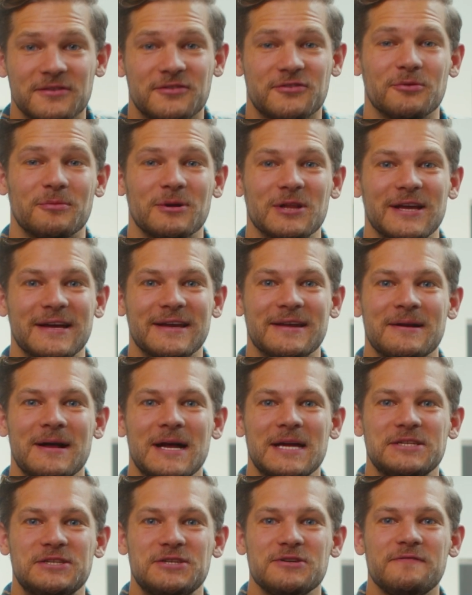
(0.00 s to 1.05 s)
SumoLing,
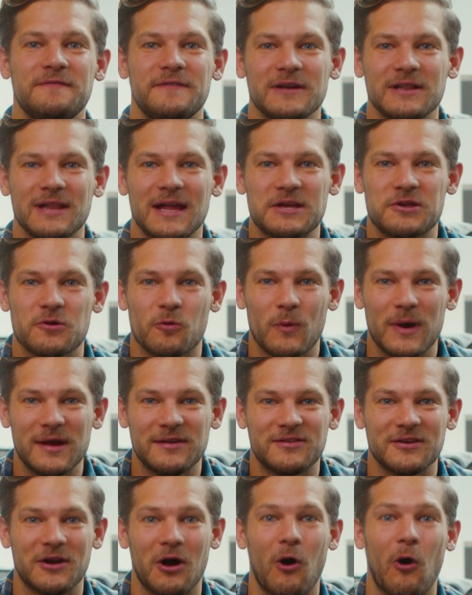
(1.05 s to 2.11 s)
do you feel like you're
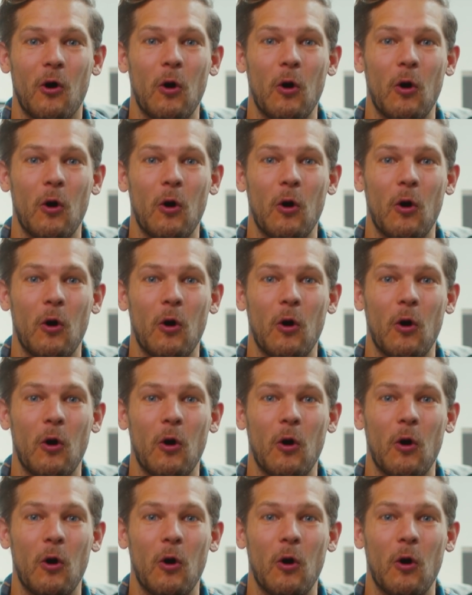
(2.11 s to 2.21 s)
wasting a